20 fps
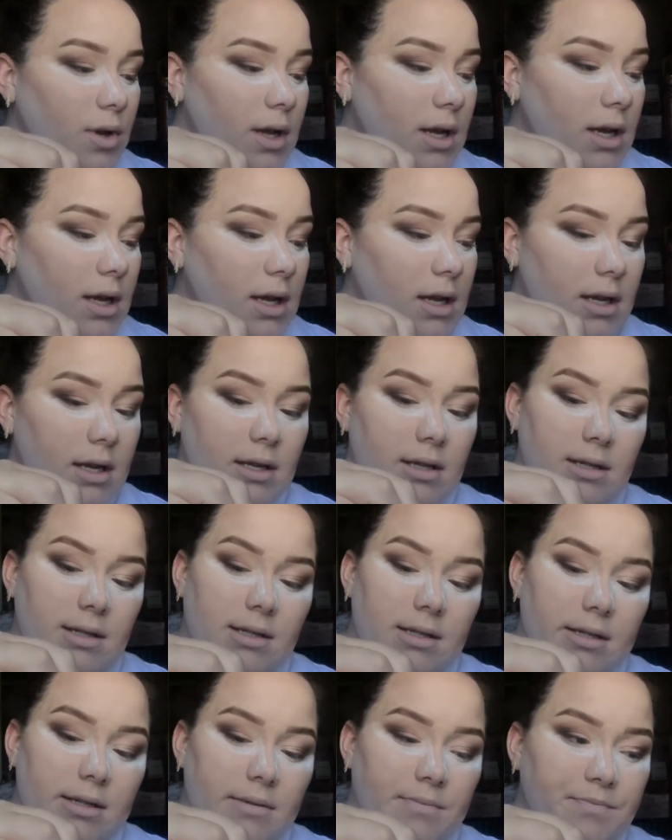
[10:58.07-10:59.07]
It
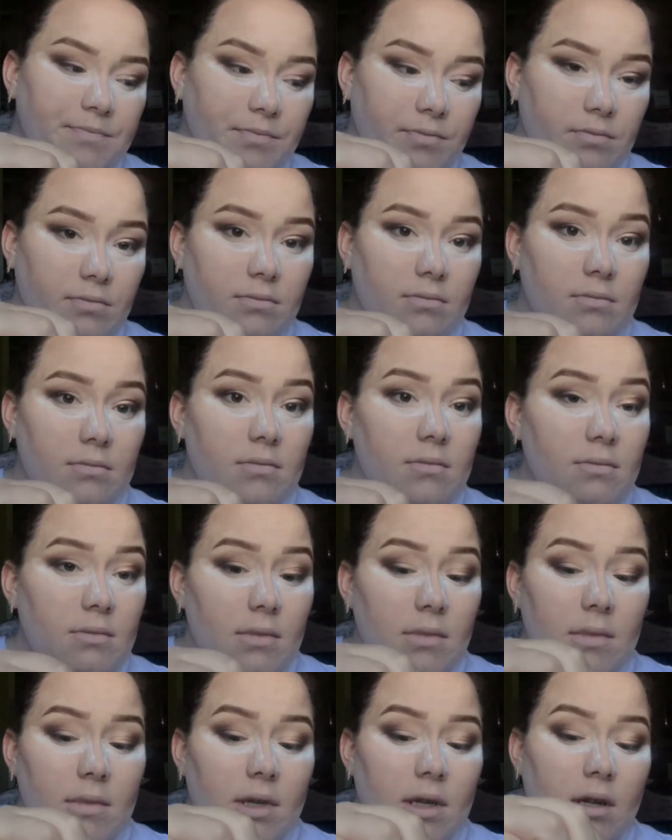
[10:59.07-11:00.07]
is
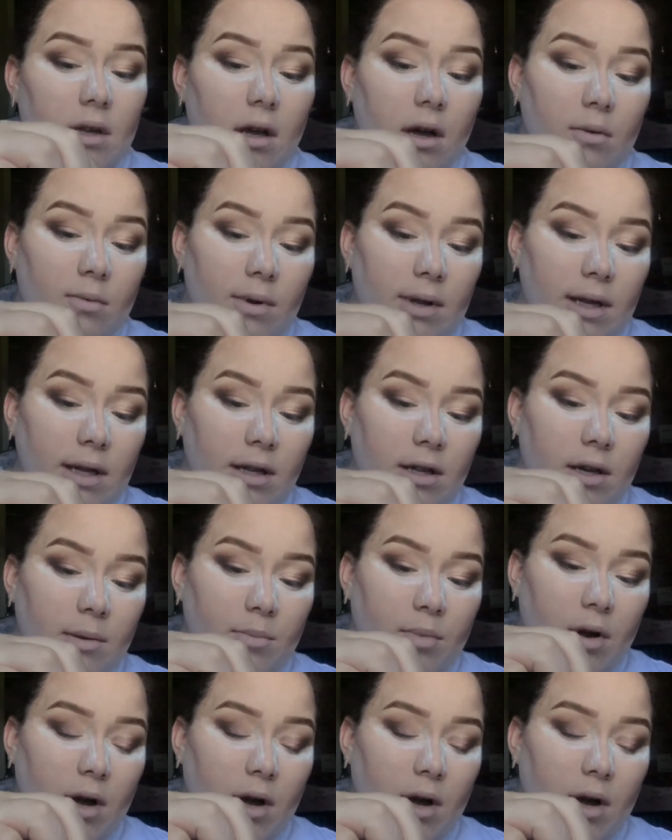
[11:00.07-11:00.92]
a really good